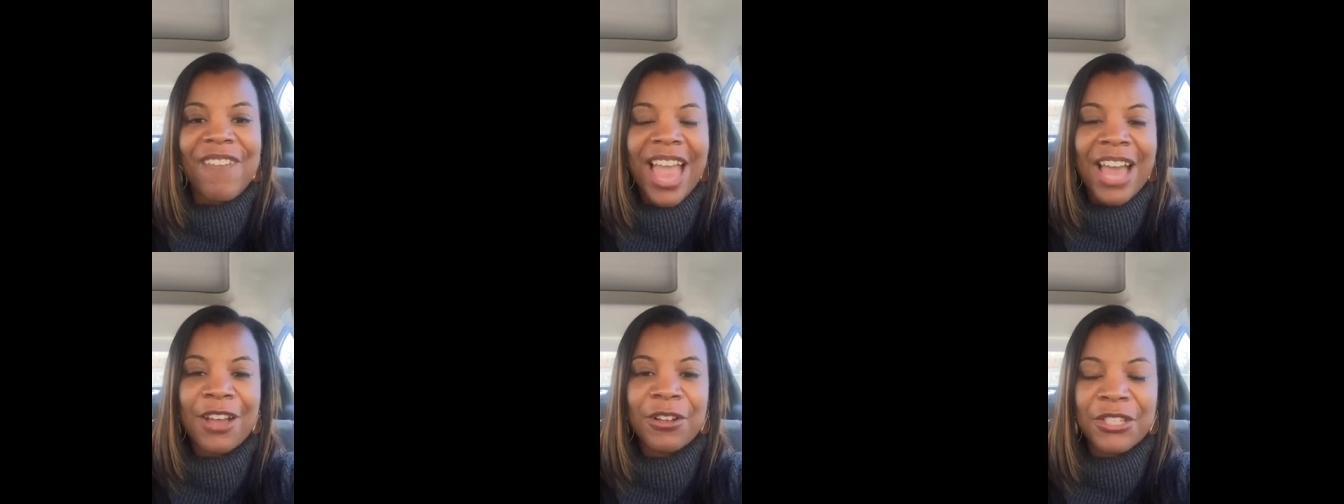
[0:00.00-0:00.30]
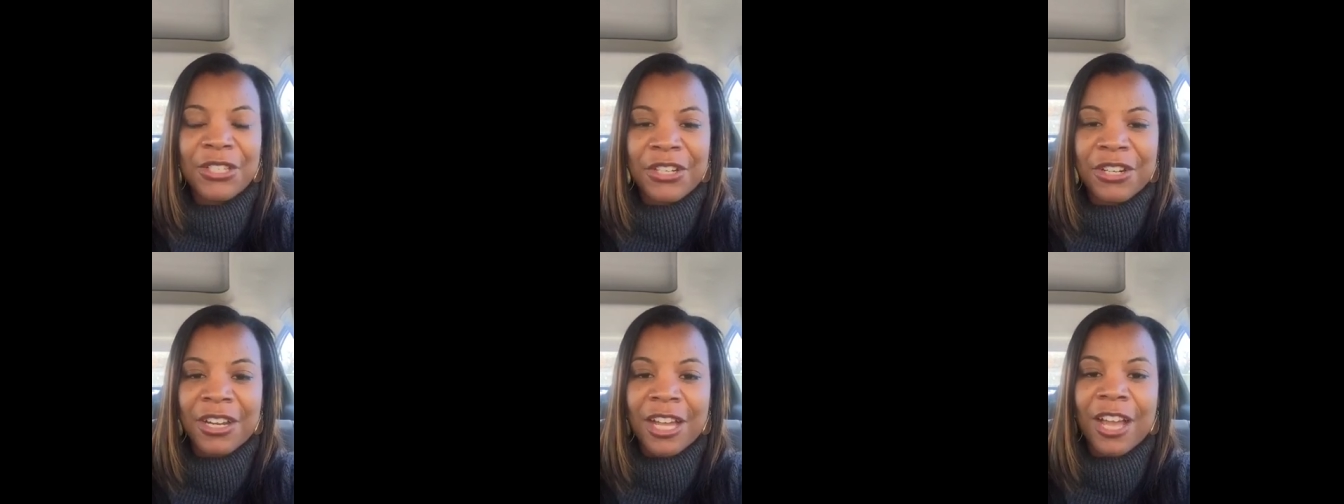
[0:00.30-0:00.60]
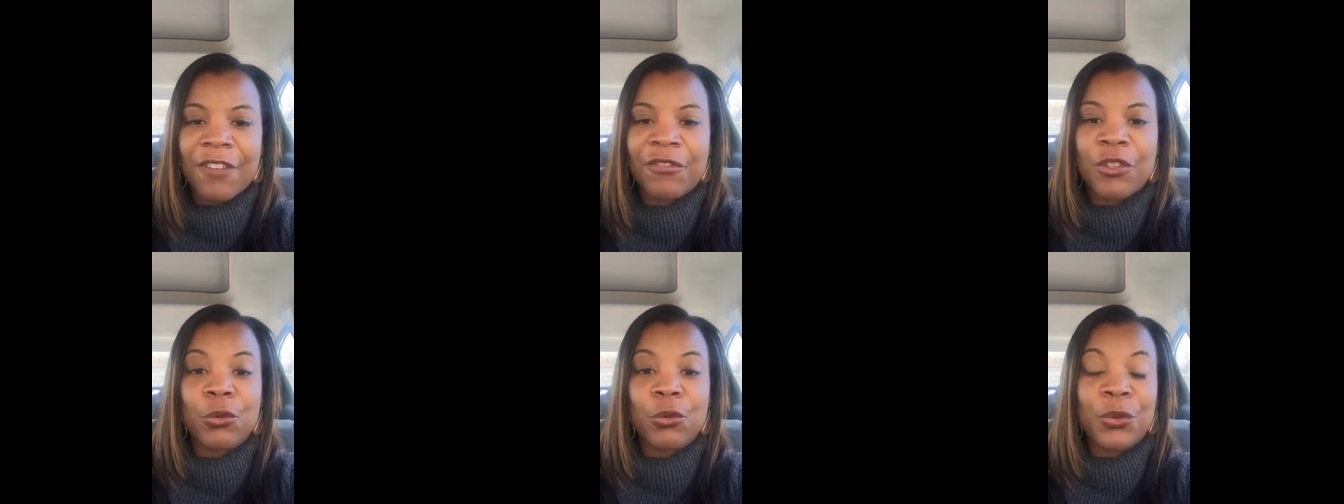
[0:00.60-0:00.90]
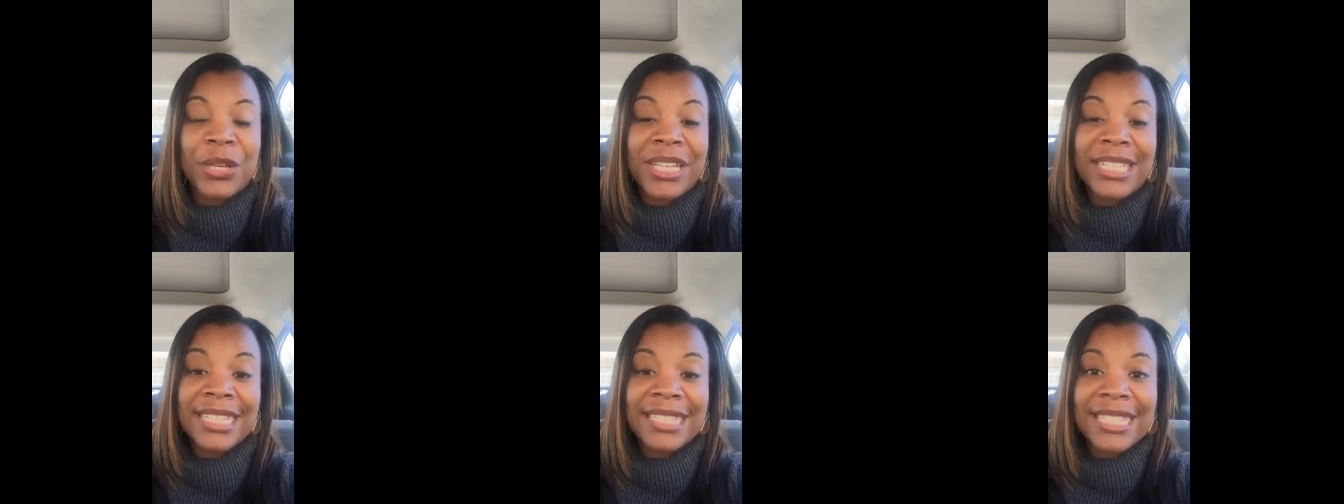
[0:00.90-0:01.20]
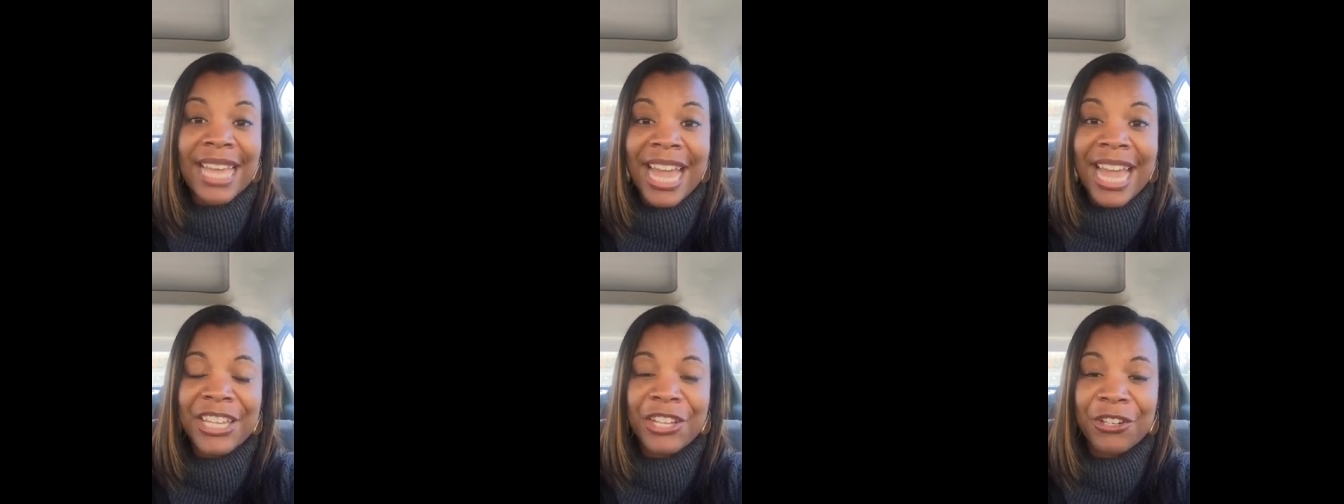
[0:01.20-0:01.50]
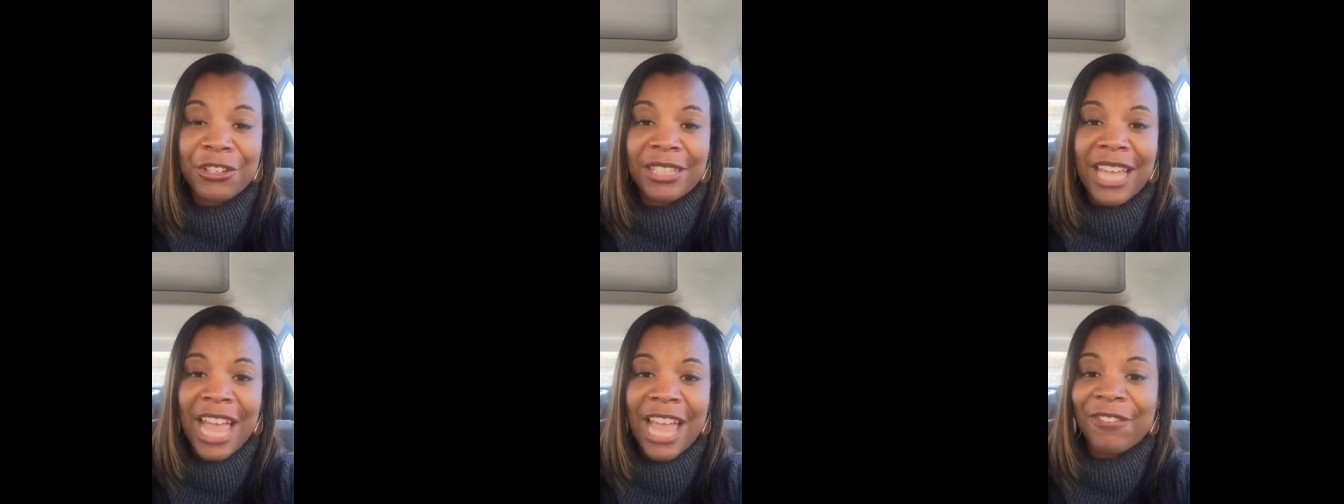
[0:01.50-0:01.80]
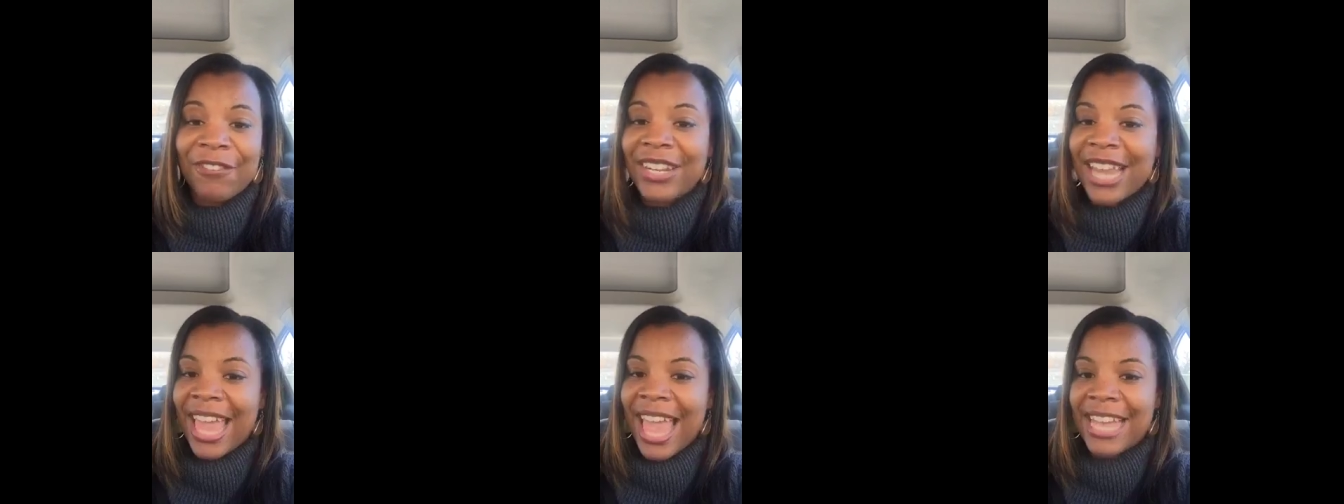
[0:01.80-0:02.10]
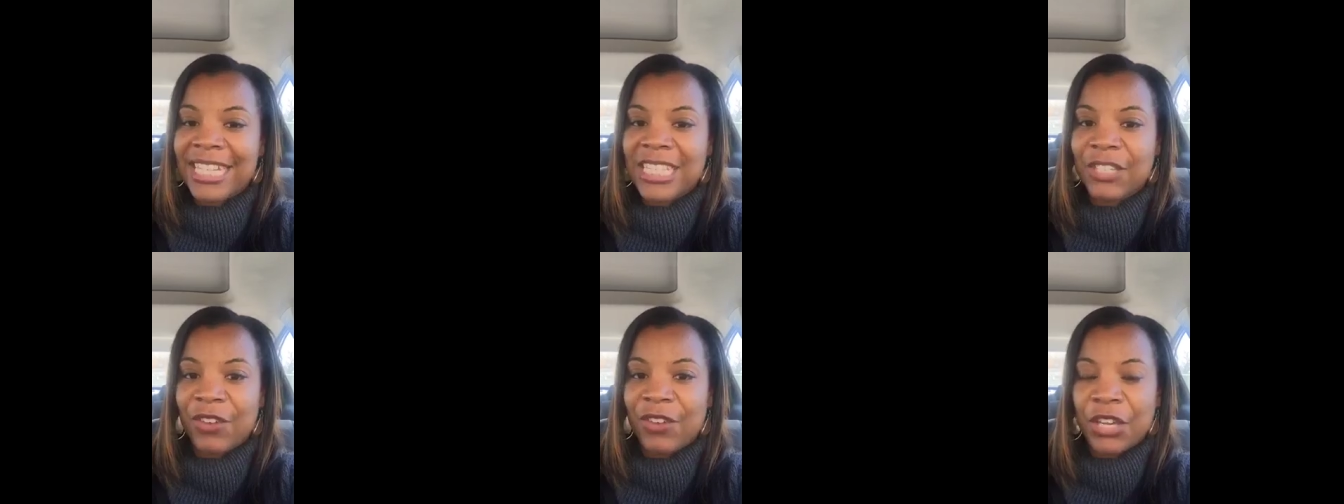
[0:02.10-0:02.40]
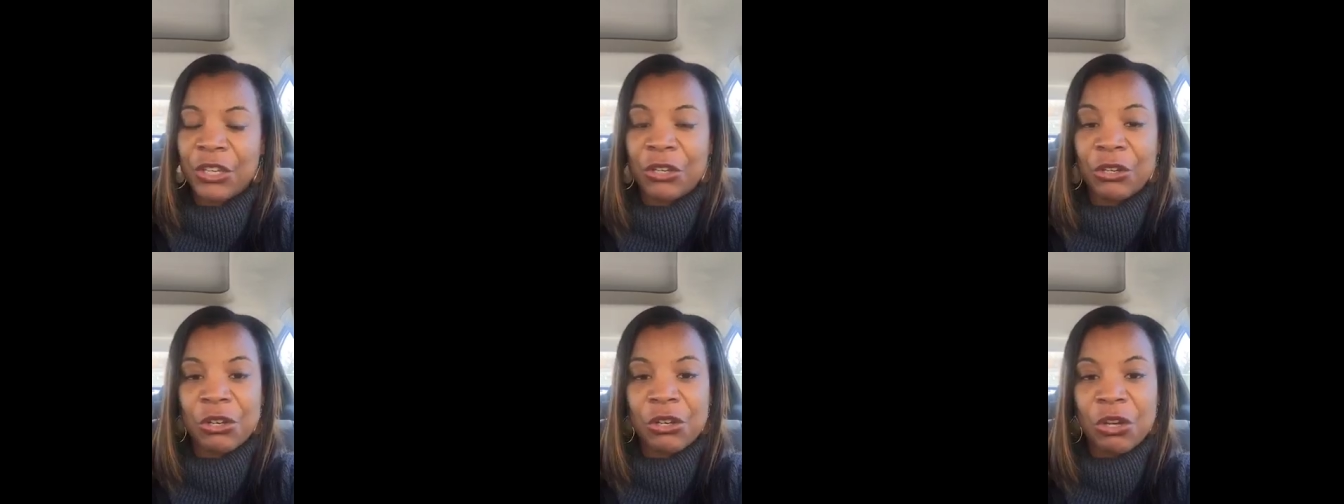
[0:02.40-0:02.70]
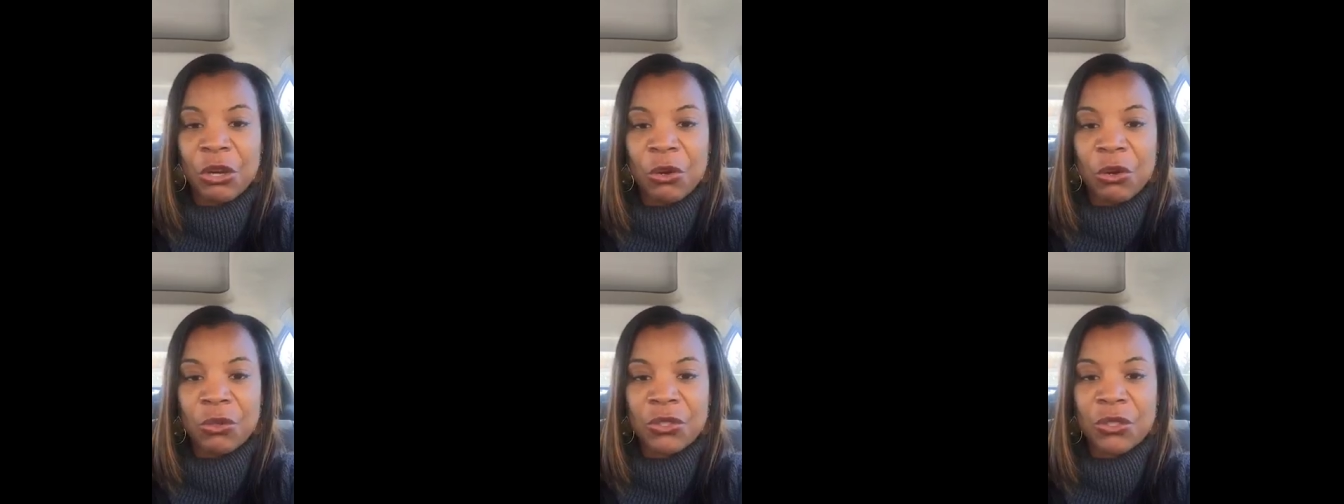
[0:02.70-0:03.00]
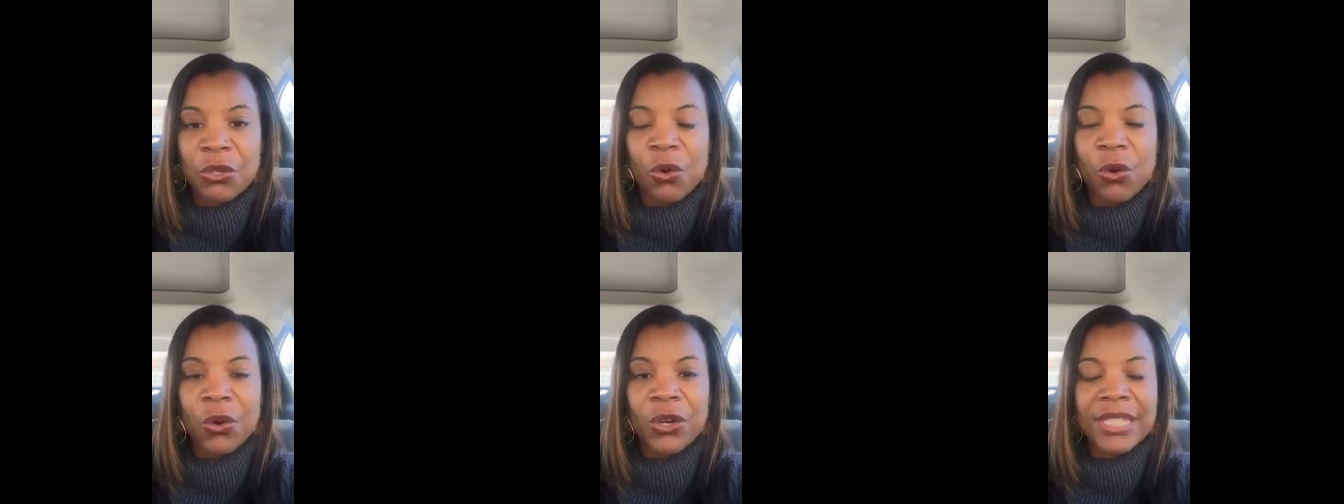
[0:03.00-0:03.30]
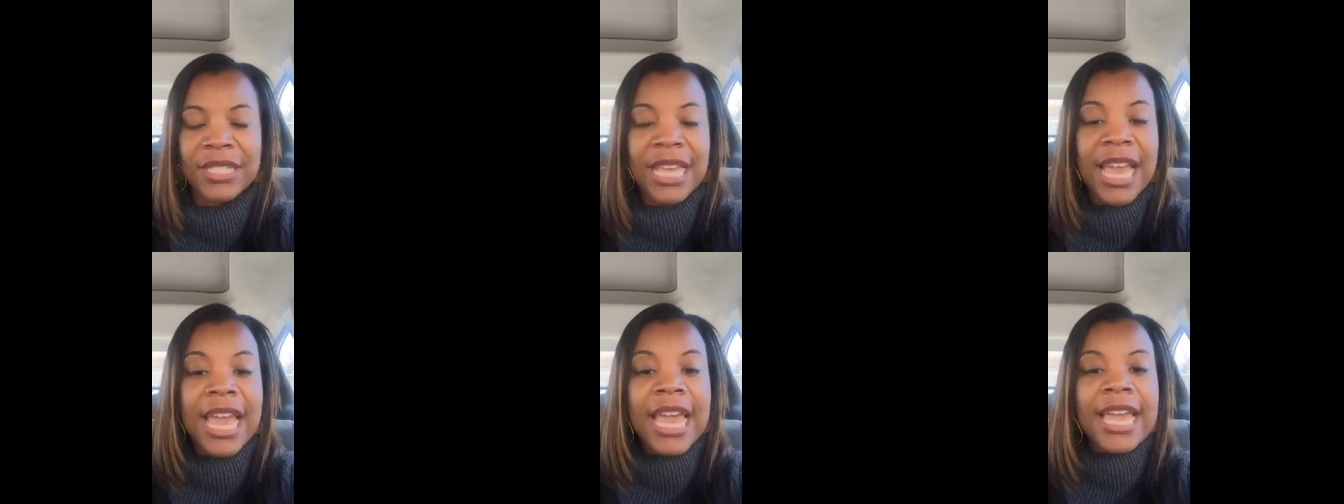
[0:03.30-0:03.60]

founder of the Redesign Your Life and Activate Your Goals course.